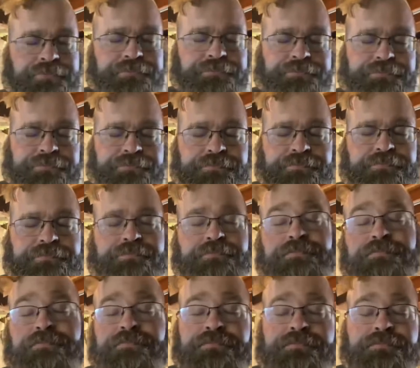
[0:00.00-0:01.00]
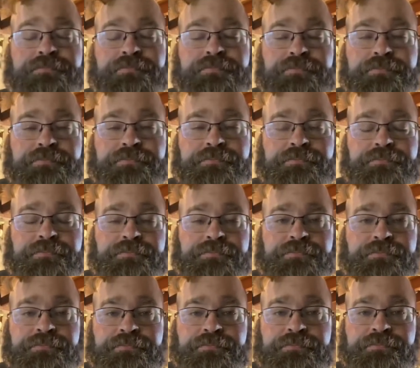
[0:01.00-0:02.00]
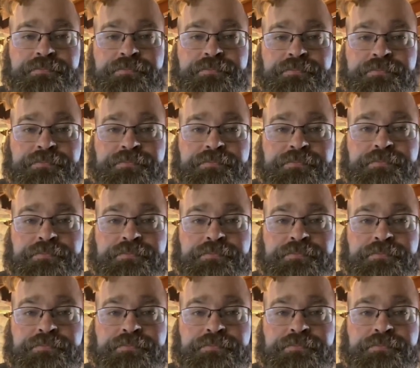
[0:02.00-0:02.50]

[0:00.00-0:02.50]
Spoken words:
Nothing is said.